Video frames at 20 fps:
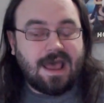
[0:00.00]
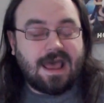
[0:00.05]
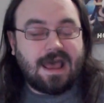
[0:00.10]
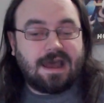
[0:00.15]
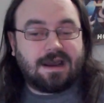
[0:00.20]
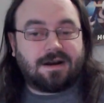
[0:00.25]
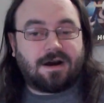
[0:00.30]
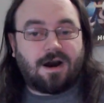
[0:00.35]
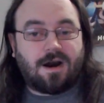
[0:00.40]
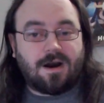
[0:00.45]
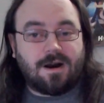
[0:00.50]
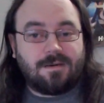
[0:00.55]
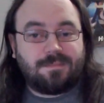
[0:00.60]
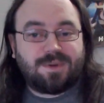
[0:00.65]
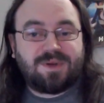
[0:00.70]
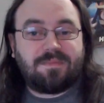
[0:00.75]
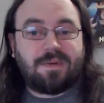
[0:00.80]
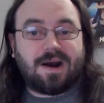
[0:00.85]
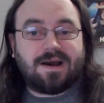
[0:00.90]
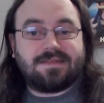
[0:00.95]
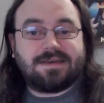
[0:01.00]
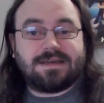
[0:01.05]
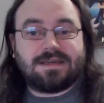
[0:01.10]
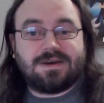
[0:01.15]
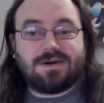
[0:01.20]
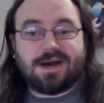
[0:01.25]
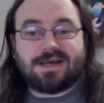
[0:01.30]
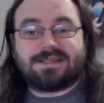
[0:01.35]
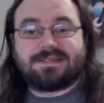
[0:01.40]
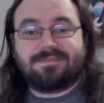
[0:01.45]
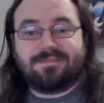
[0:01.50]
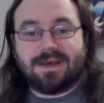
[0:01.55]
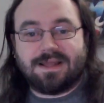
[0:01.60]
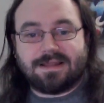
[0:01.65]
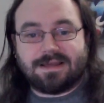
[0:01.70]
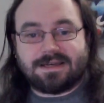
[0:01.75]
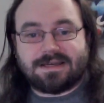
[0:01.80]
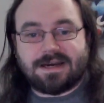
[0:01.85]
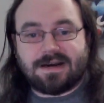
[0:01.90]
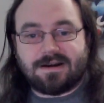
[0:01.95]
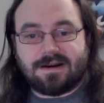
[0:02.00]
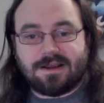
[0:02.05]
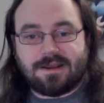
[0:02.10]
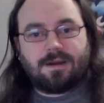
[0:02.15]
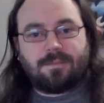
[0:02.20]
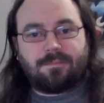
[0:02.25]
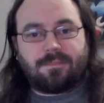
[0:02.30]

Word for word: and armed by the US military.